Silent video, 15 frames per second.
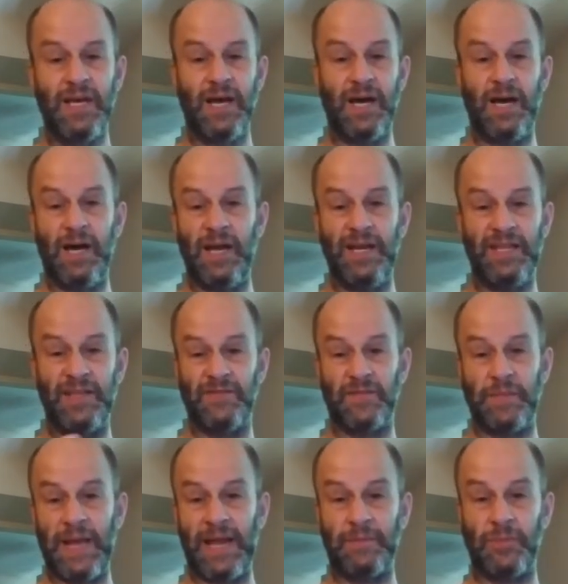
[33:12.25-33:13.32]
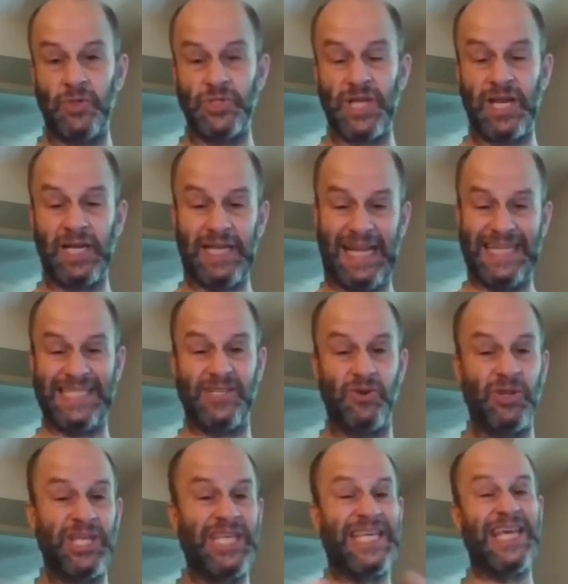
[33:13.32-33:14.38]
uh, anything from animals, unless
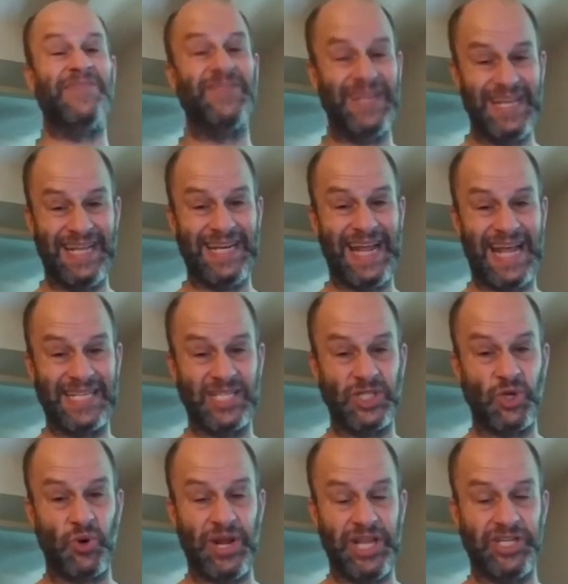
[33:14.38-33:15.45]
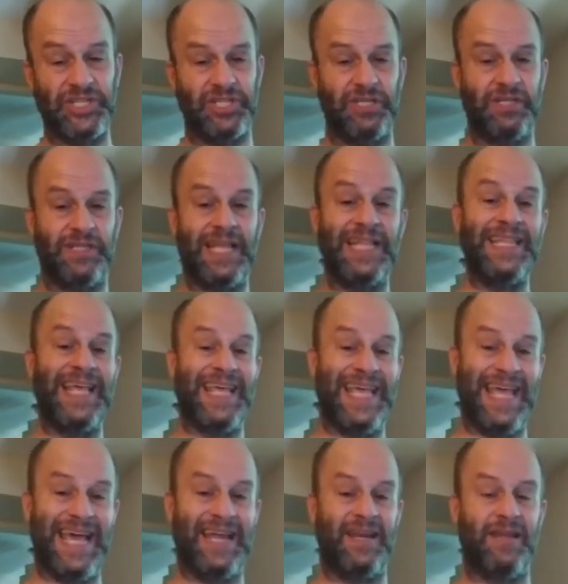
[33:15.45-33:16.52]
they're given it as a donation. Then they
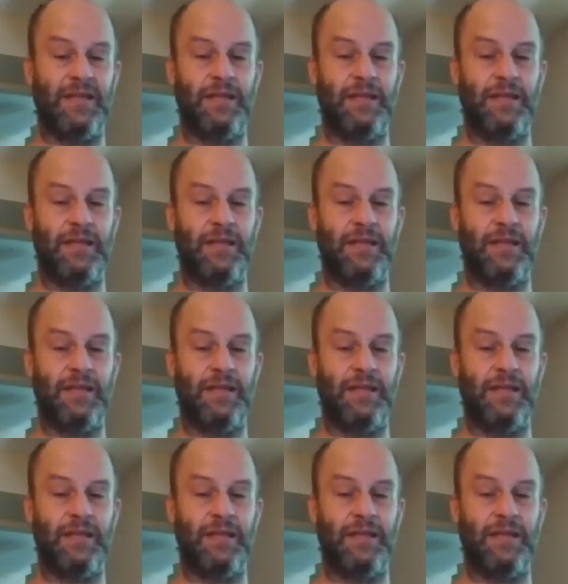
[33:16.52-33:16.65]
can.